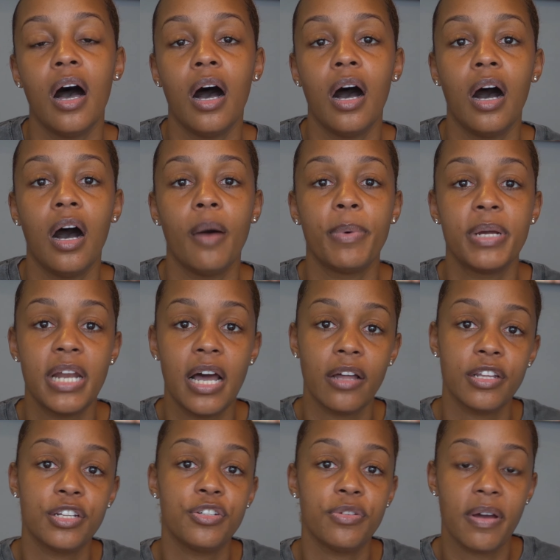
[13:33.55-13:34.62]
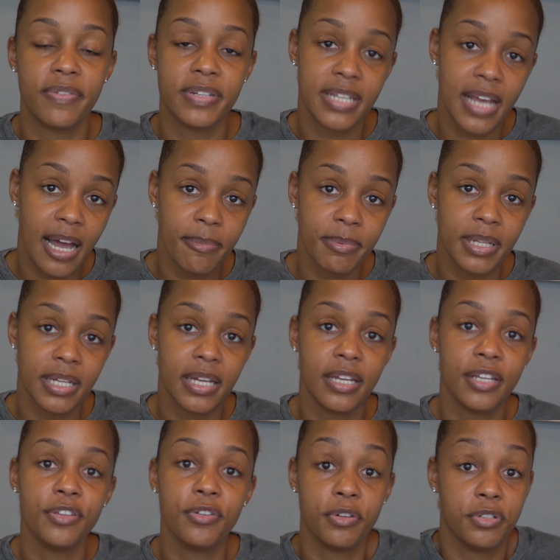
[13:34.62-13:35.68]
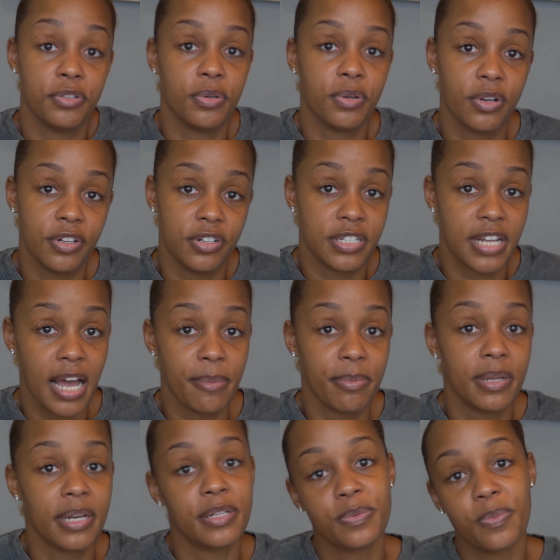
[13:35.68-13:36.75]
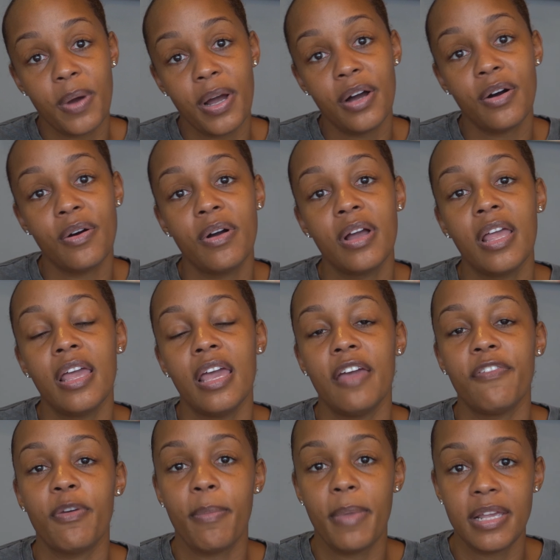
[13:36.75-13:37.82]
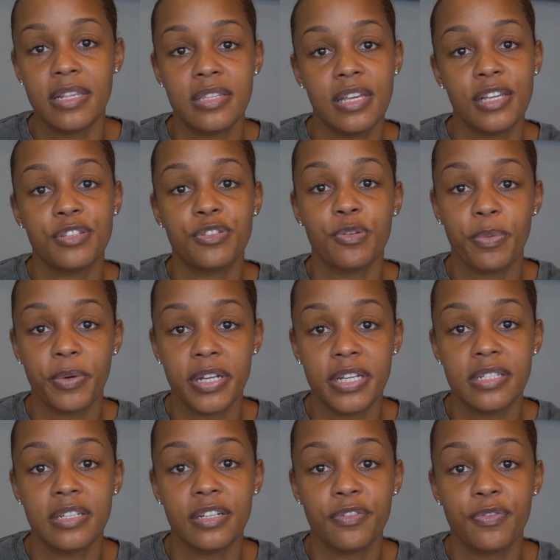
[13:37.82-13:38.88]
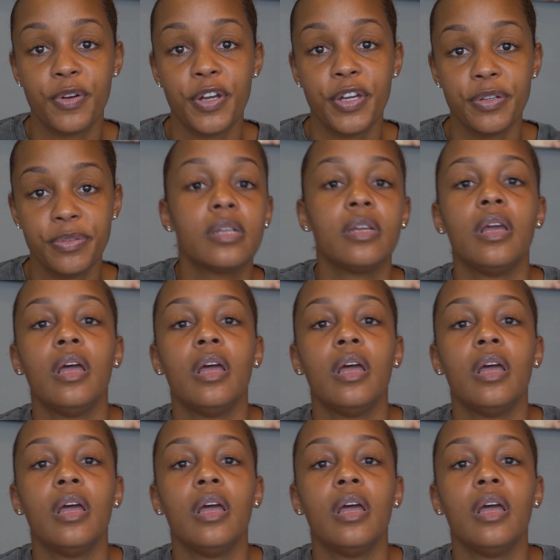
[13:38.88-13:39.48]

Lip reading: But now that you have a tablet, you could do it on your tablet as well, if it makes things super easier for you.